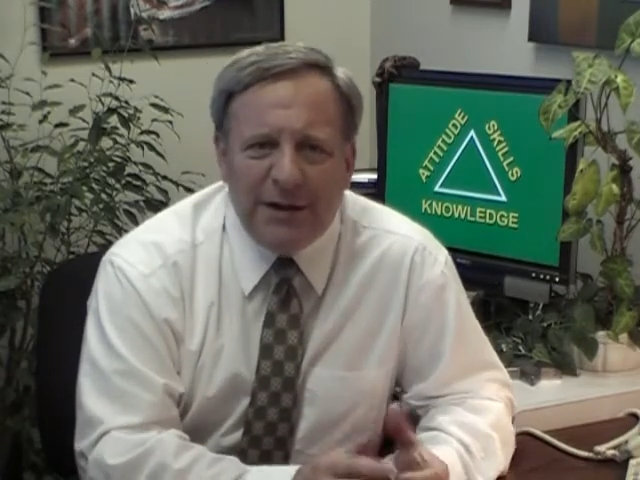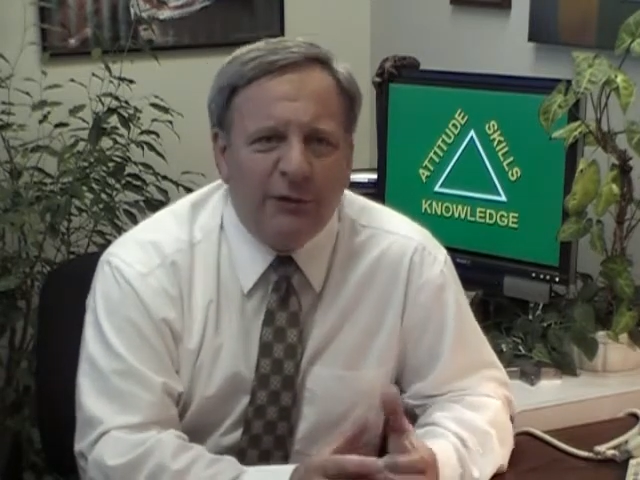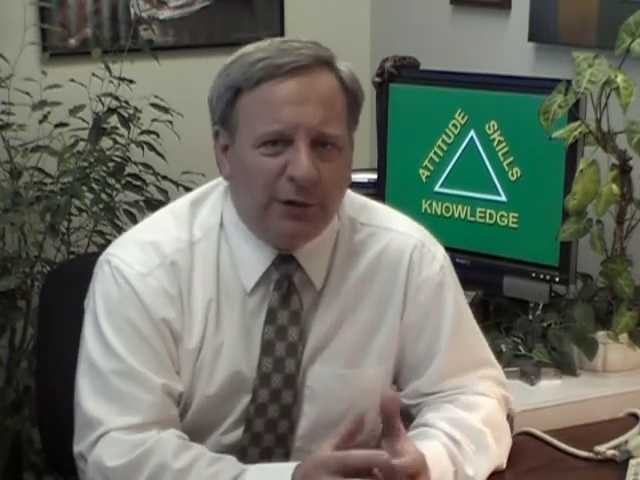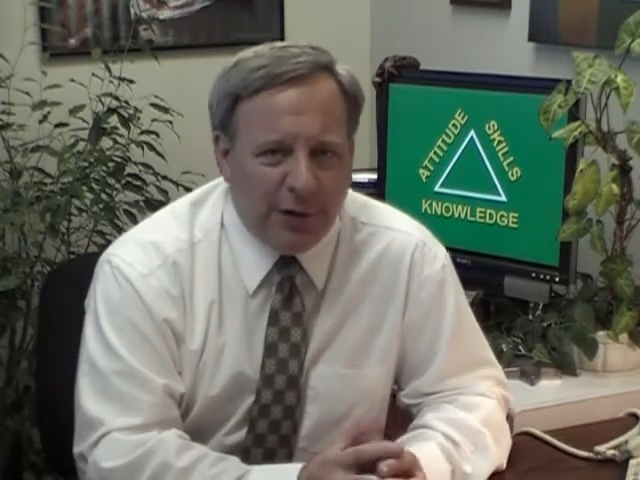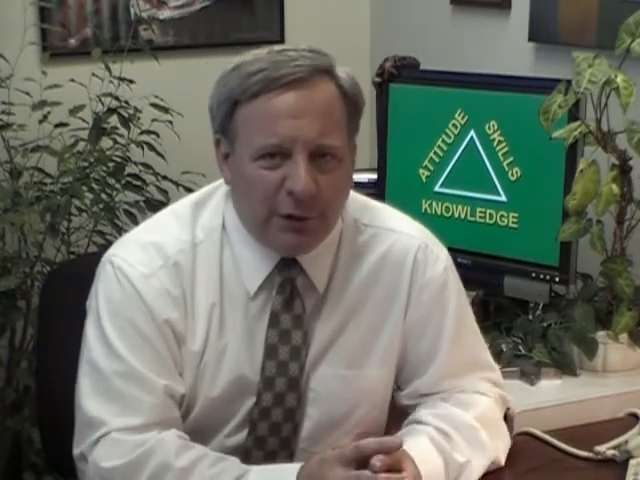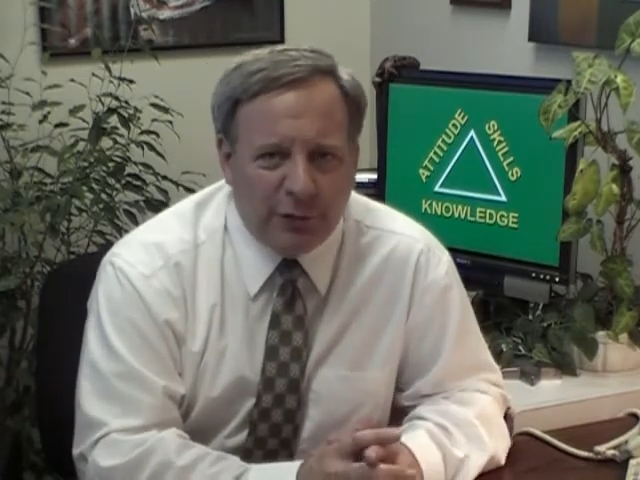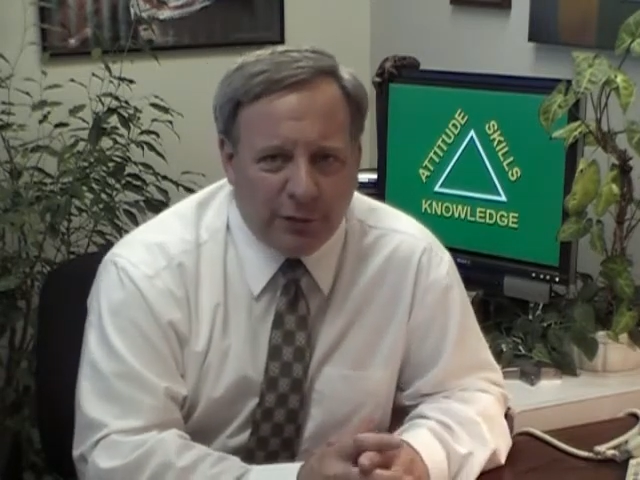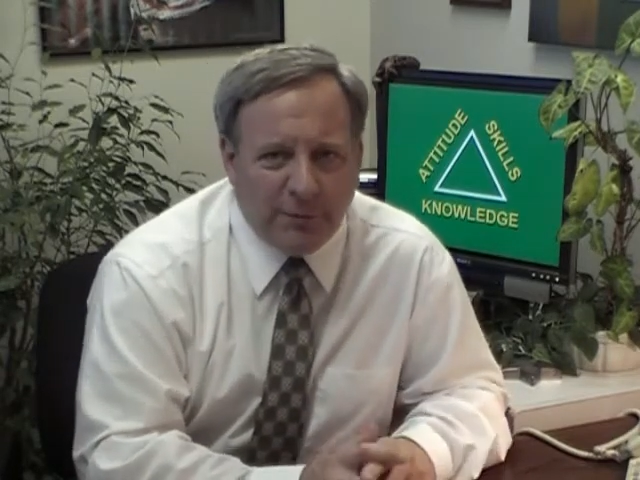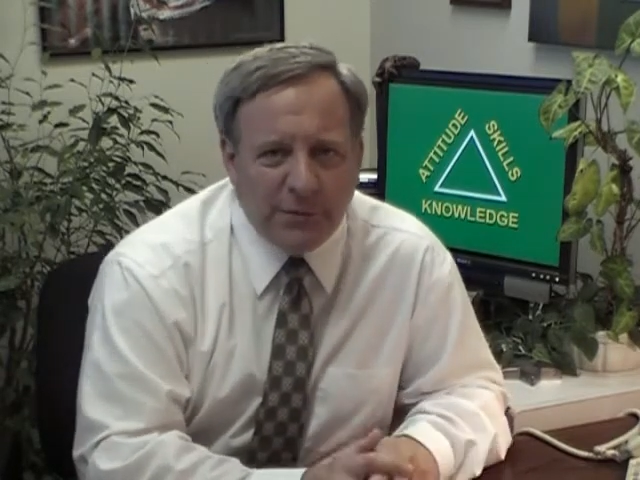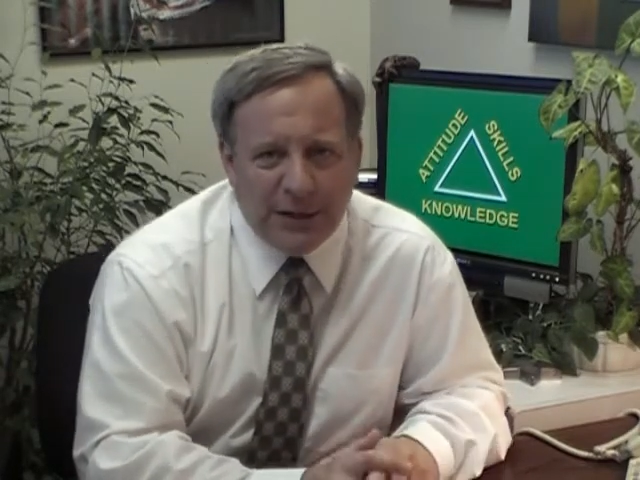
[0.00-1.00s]

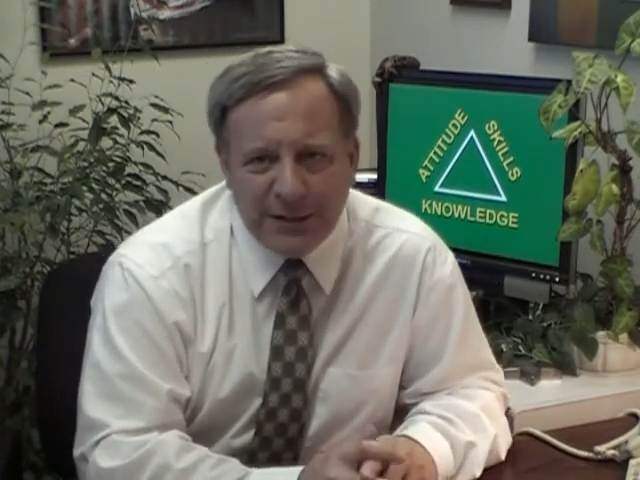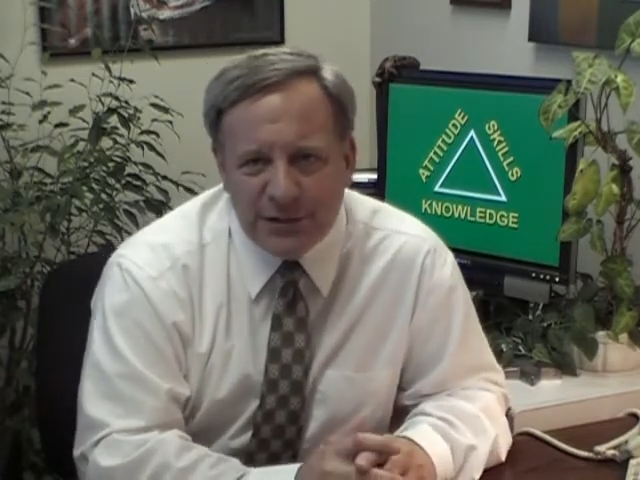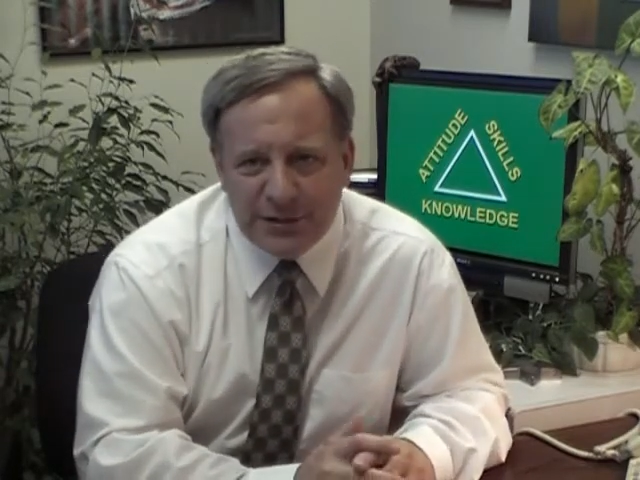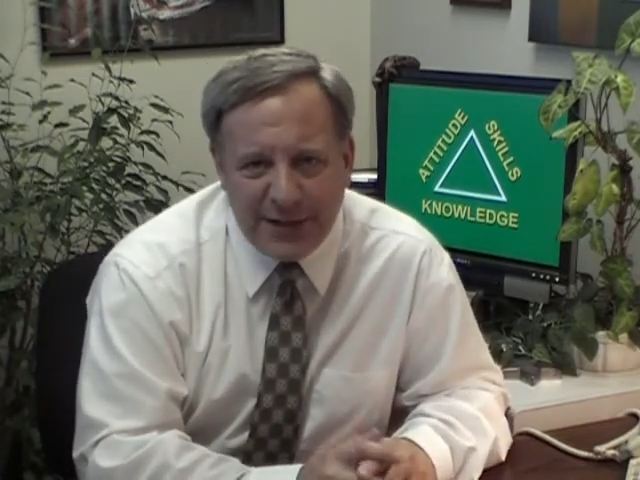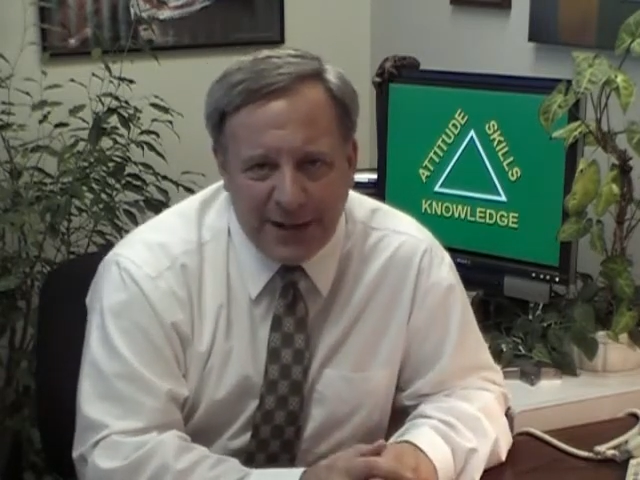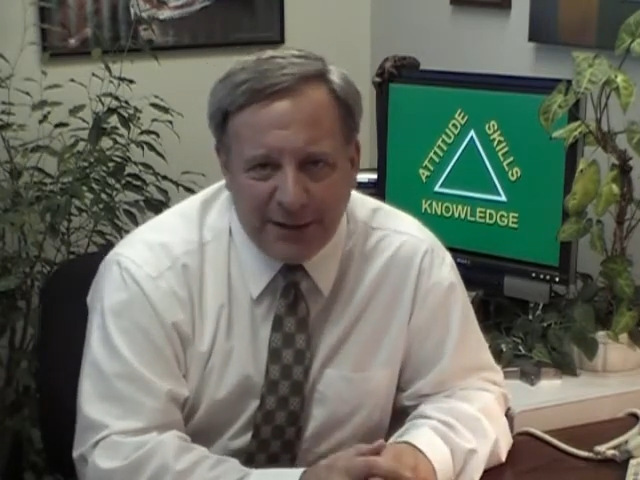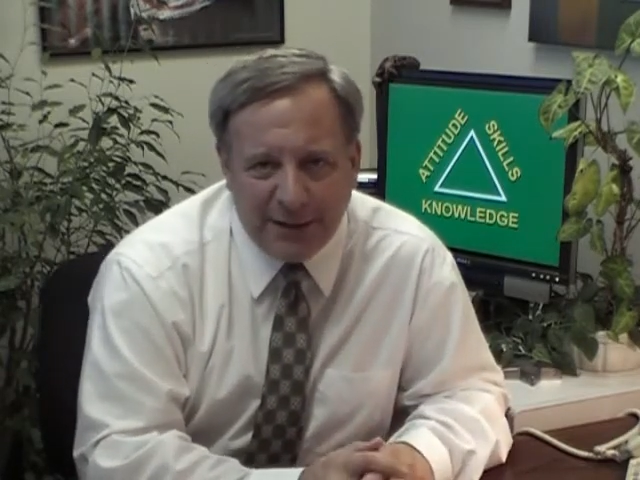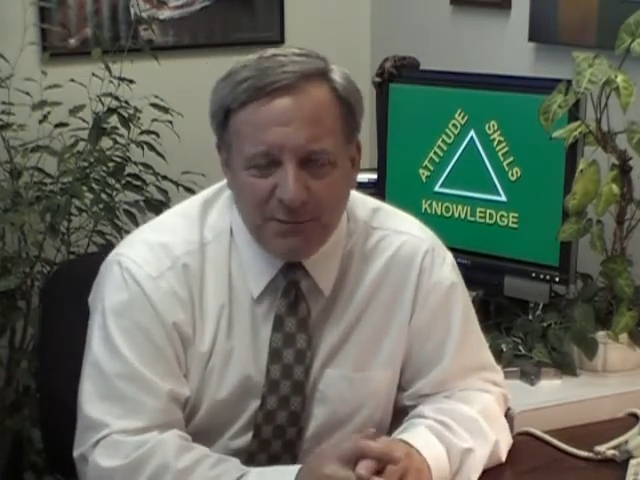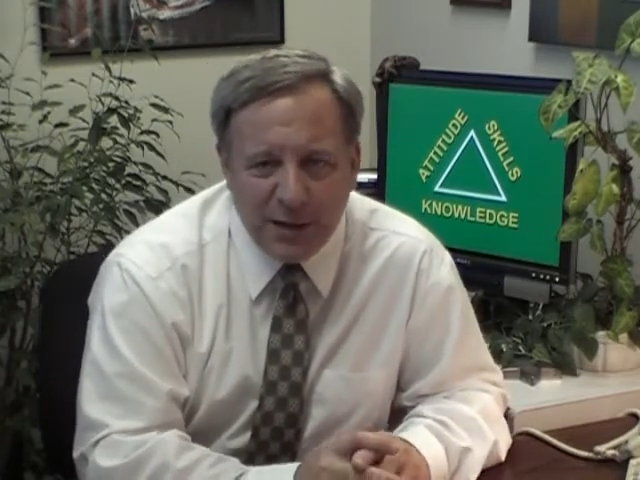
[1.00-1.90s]
intercultural understanding.